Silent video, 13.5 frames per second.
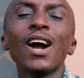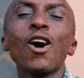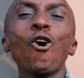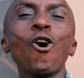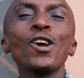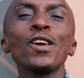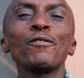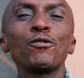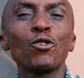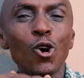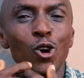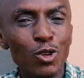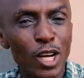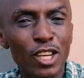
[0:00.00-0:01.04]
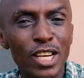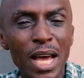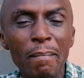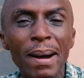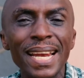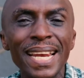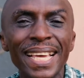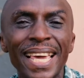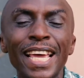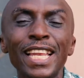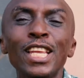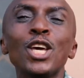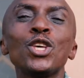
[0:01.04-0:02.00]
Or if you go to another man
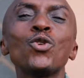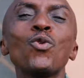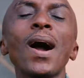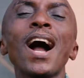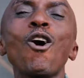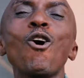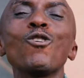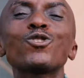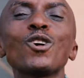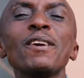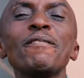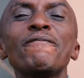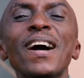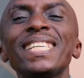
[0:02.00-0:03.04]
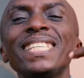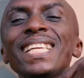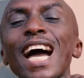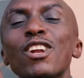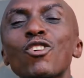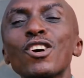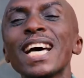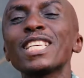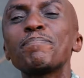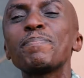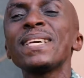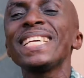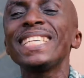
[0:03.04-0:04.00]
again, you are also invited another
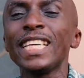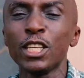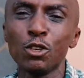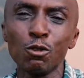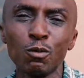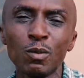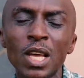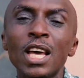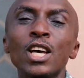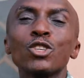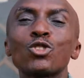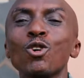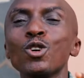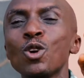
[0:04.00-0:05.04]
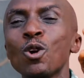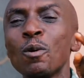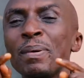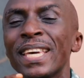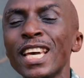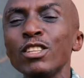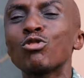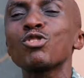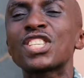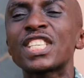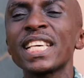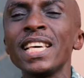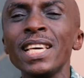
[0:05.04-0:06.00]
spirit in you. So you begin to
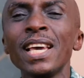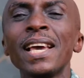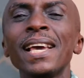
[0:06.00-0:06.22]
see